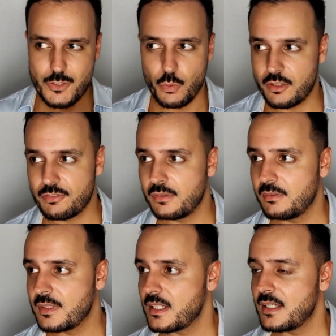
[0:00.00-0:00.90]
It's
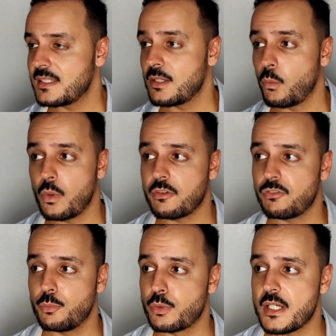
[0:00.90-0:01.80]
wonderful. It's a
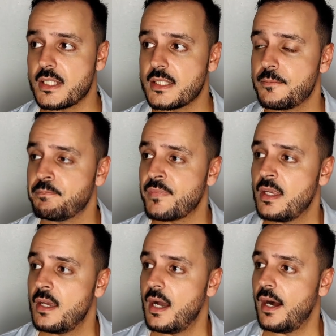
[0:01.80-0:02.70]
wonderful brand
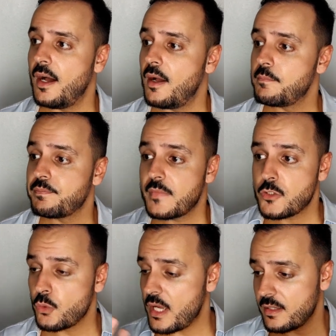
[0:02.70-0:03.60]
um,
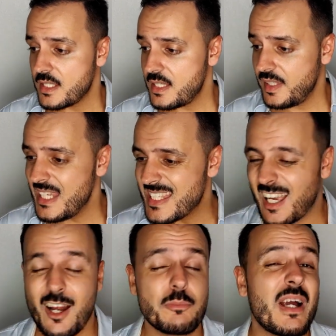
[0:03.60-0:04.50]
and so yeah, th
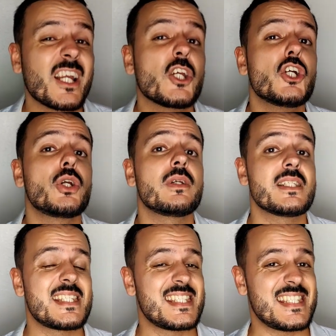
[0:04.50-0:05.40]
these are my
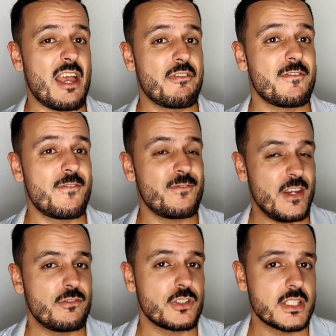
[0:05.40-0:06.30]
current seven
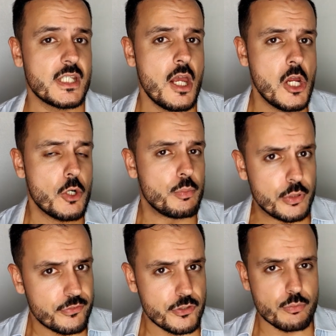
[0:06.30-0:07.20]
favorite
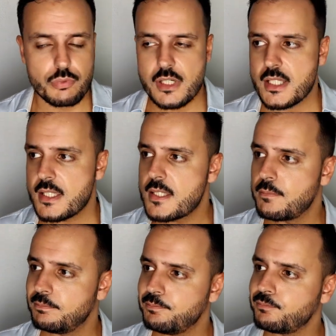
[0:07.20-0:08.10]
perfume brands.